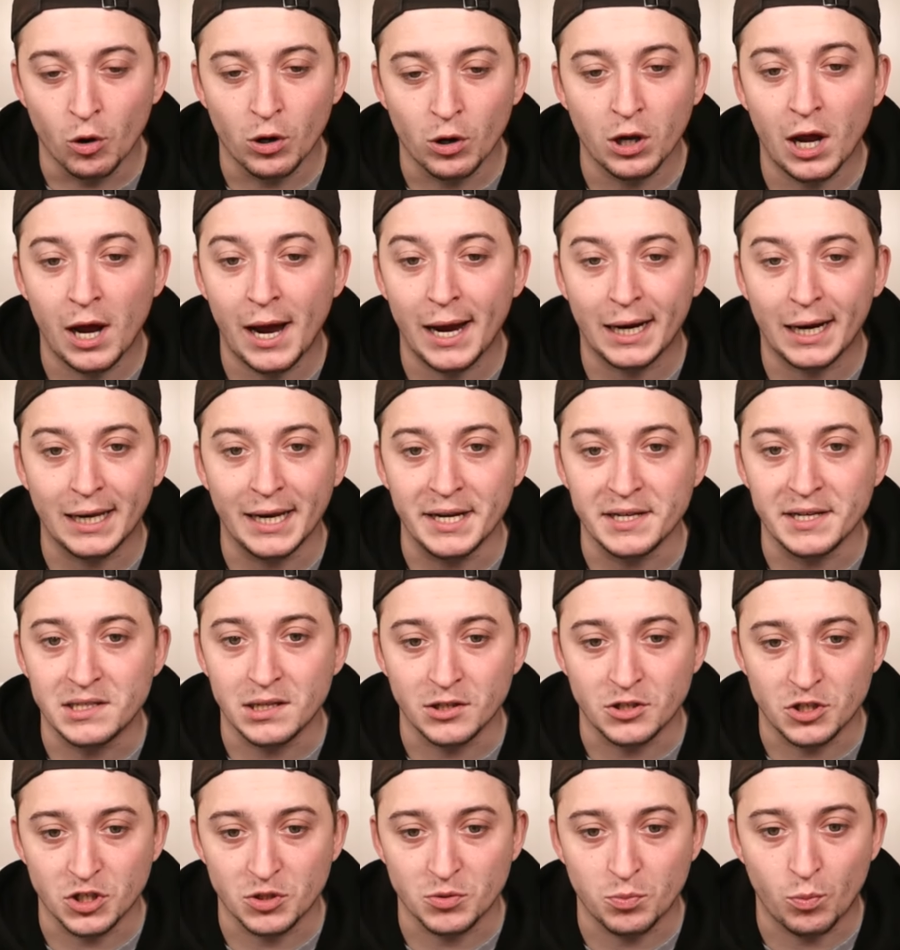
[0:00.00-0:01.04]
likely
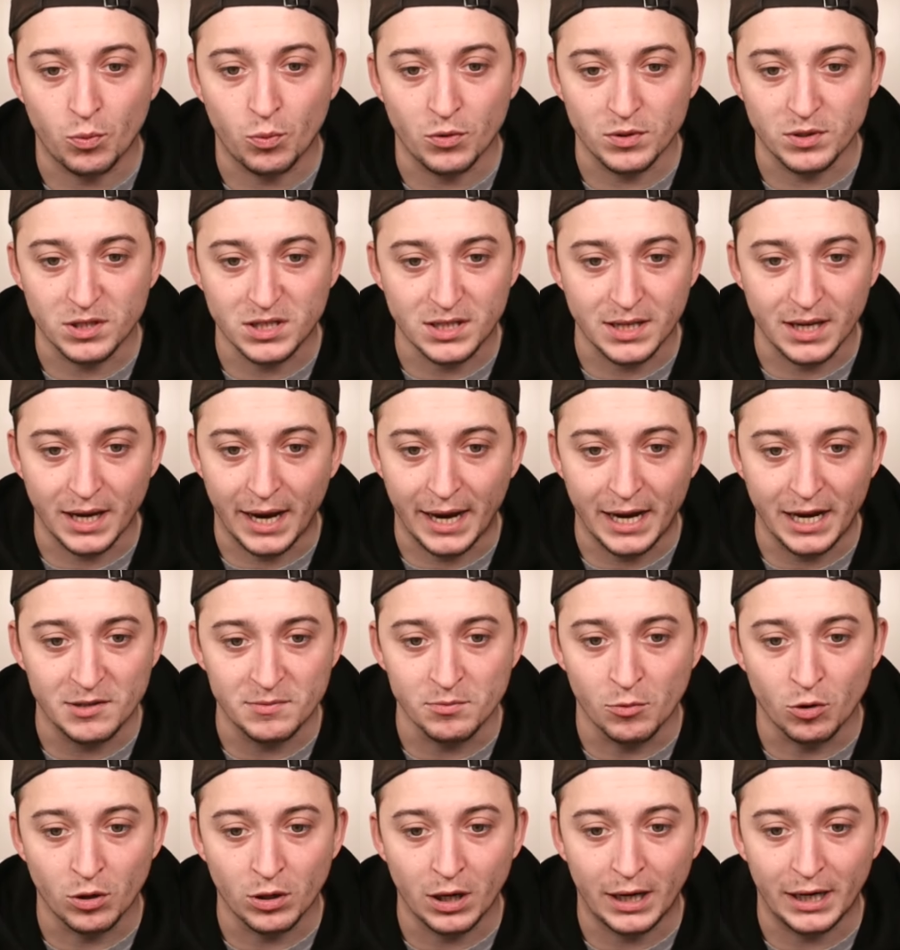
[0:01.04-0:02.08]

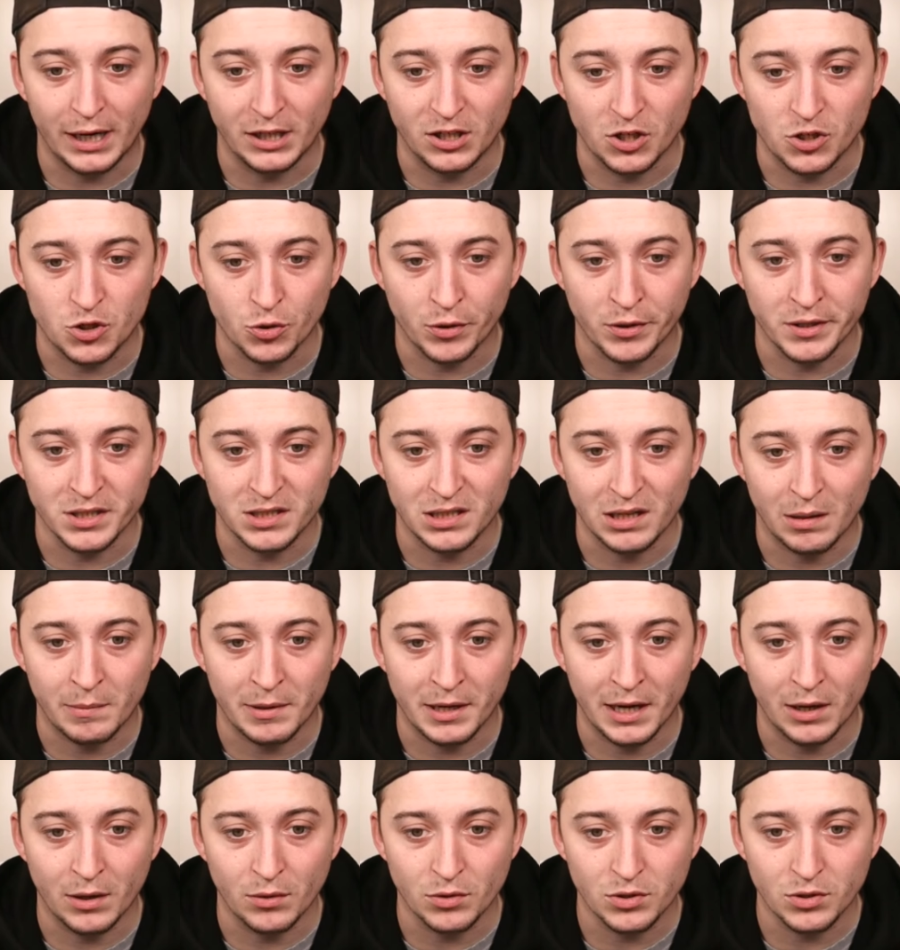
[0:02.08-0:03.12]
to join someone
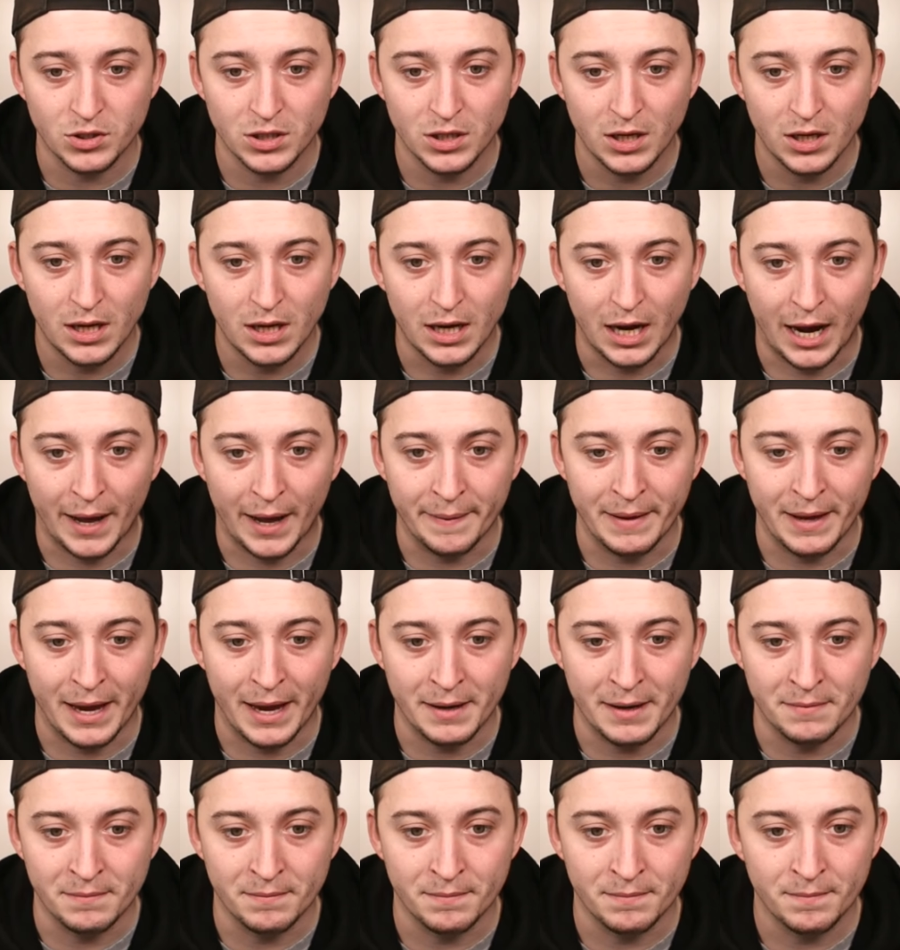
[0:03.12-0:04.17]
else, and
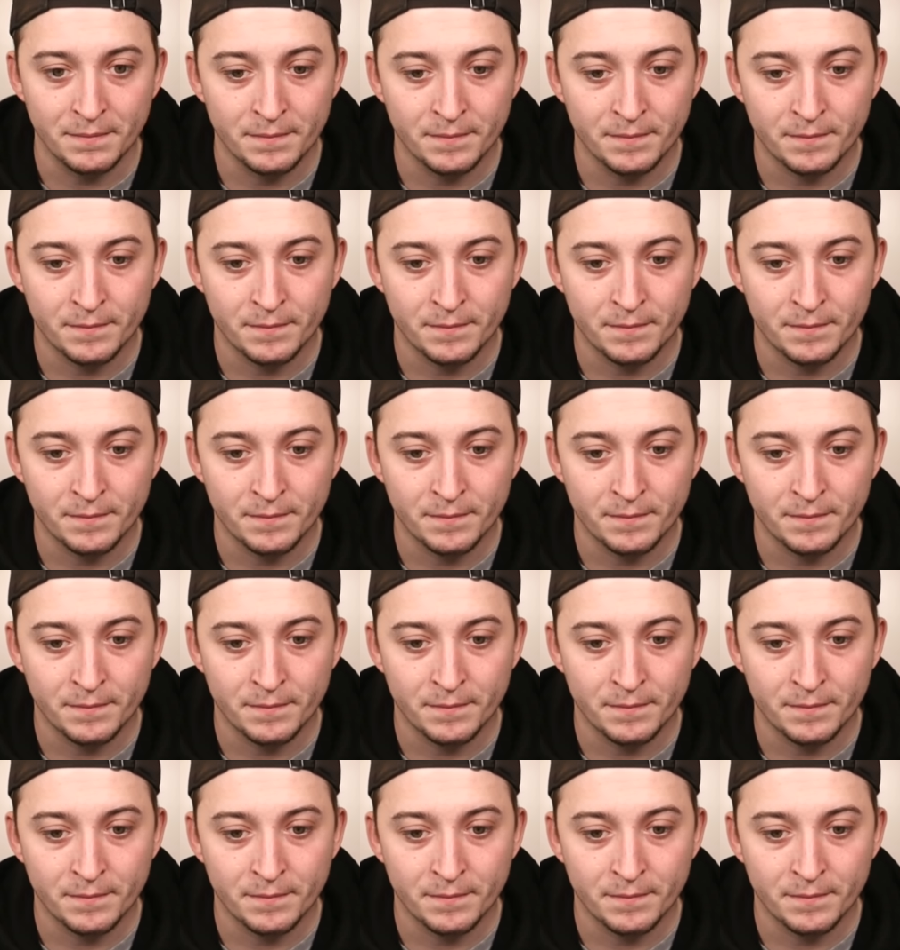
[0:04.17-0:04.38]
then